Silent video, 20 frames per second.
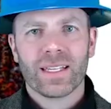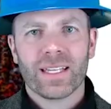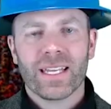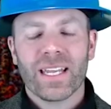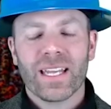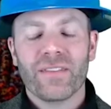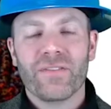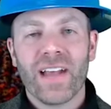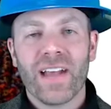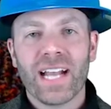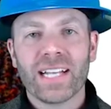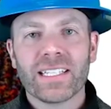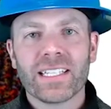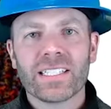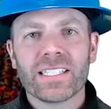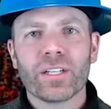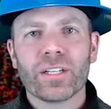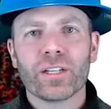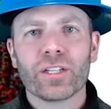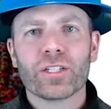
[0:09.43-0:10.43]
In fact, it's
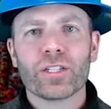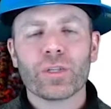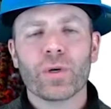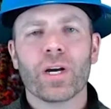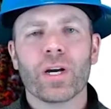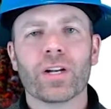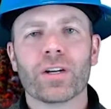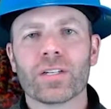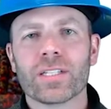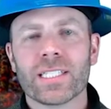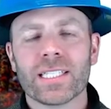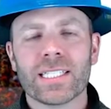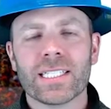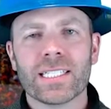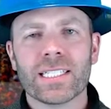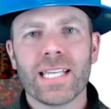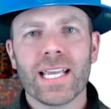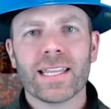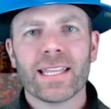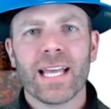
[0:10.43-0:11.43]
nearly
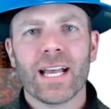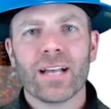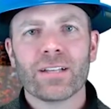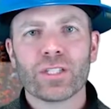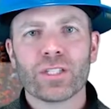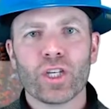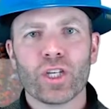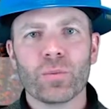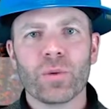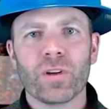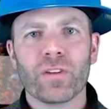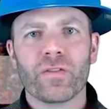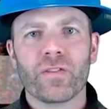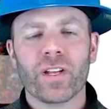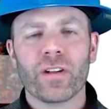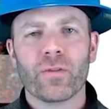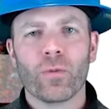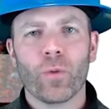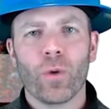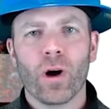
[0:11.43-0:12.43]
268,000 cubic
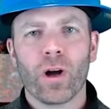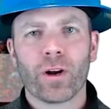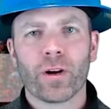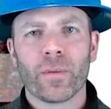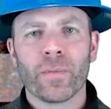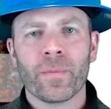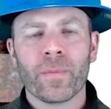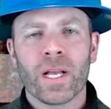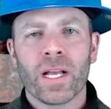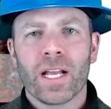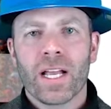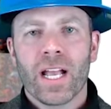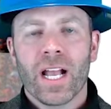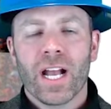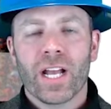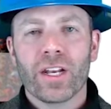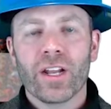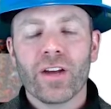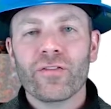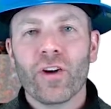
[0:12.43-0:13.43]
feet of water,
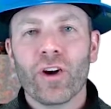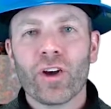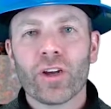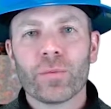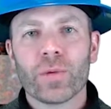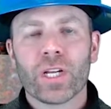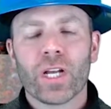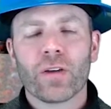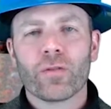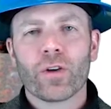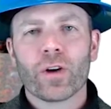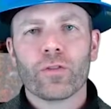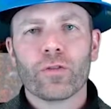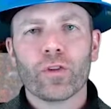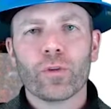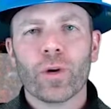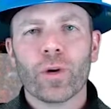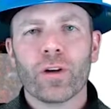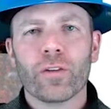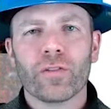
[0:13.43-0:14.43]
enough volume to cover a
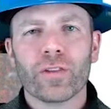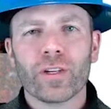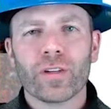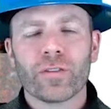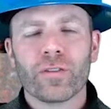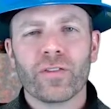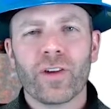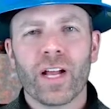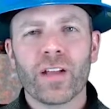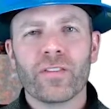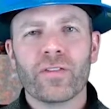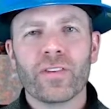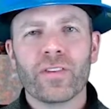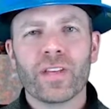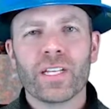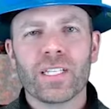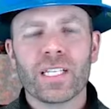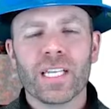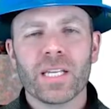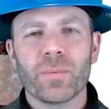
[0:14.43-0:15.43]
football field 5
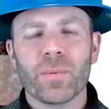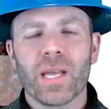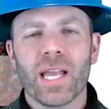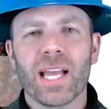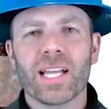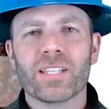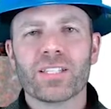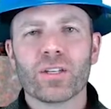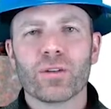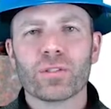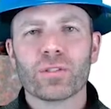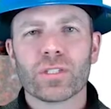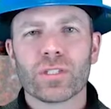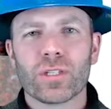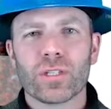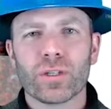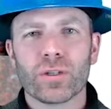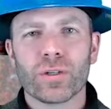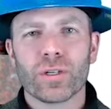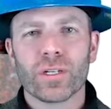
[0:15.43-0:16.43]
feet deep, end zones
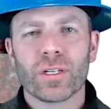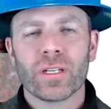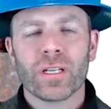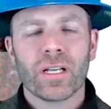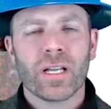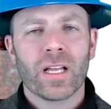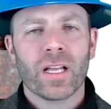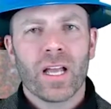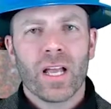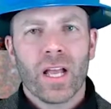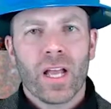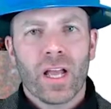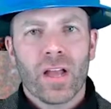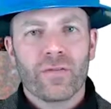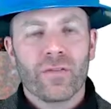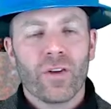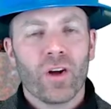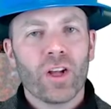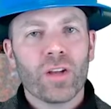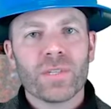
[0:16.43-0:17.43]
included.
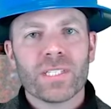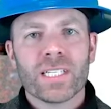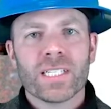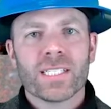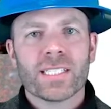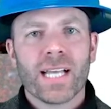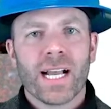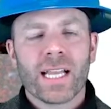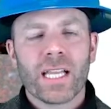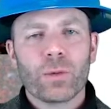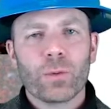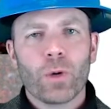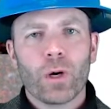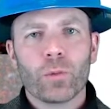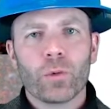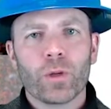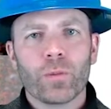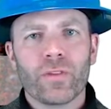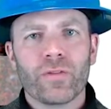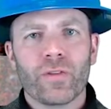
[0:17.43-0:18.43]
And volume is exactly what
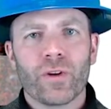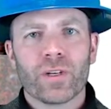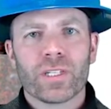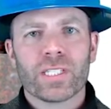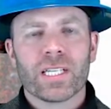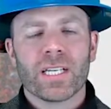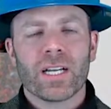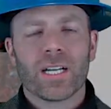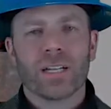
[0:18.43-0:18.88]
we'll be focusing on